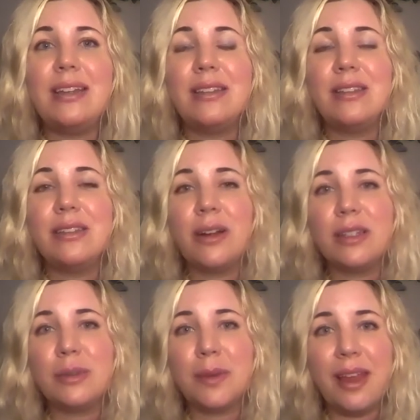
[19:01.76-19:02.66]

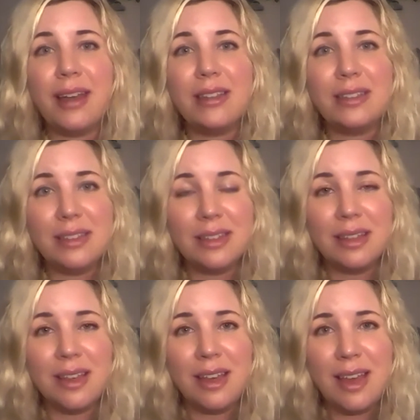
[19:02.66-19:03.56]
Starts With Us.
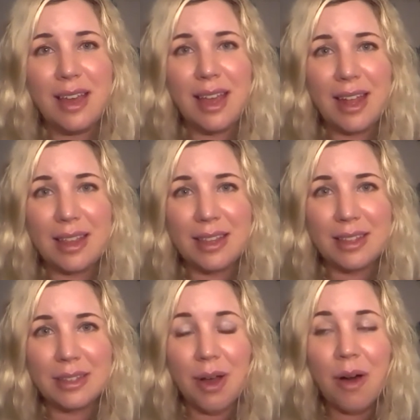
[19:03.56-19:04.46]
And
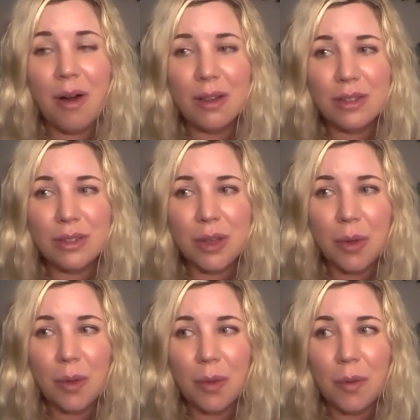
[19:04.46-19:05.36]
this is
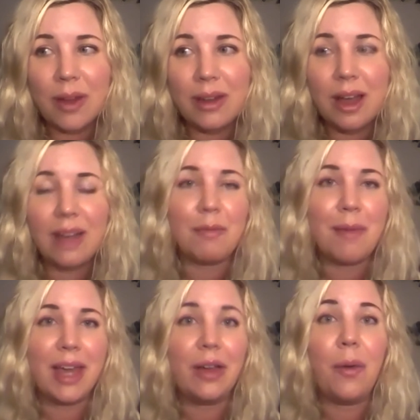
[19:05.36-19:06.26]
also one of
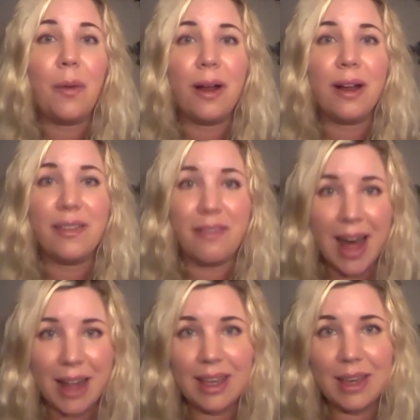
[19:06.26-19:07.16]
my core
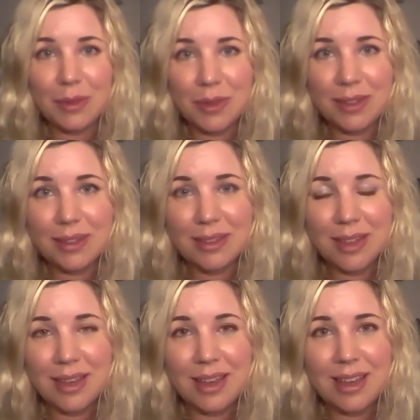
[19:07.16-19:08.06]
values.
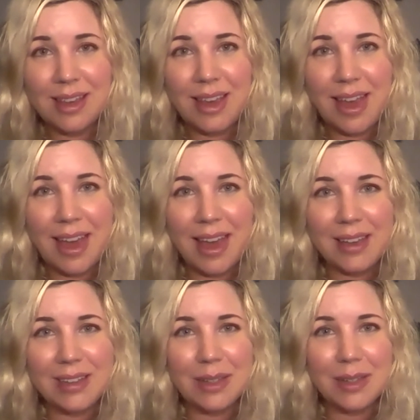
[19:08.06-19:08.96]

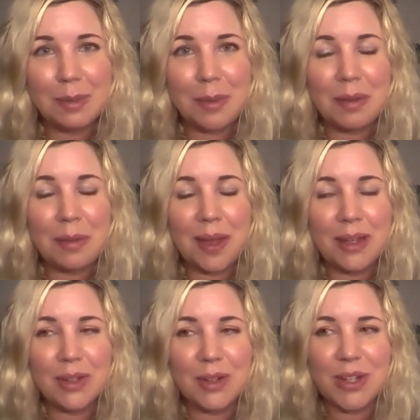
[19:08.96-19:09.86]
So it's been a
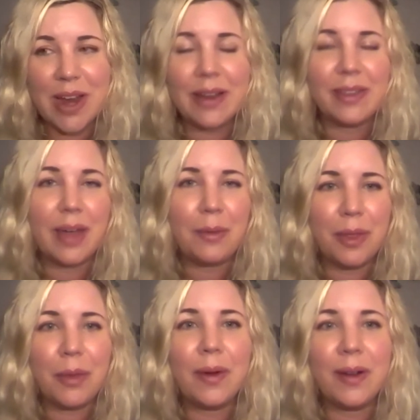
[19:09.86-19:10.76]
pleasure sharing that with
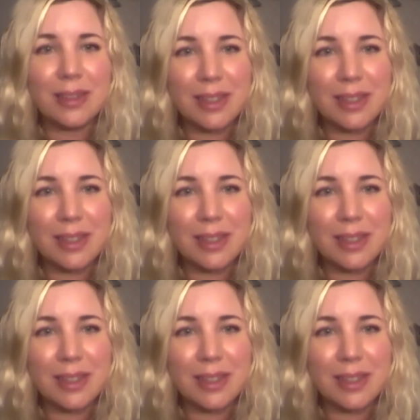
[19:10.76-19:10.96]
the world.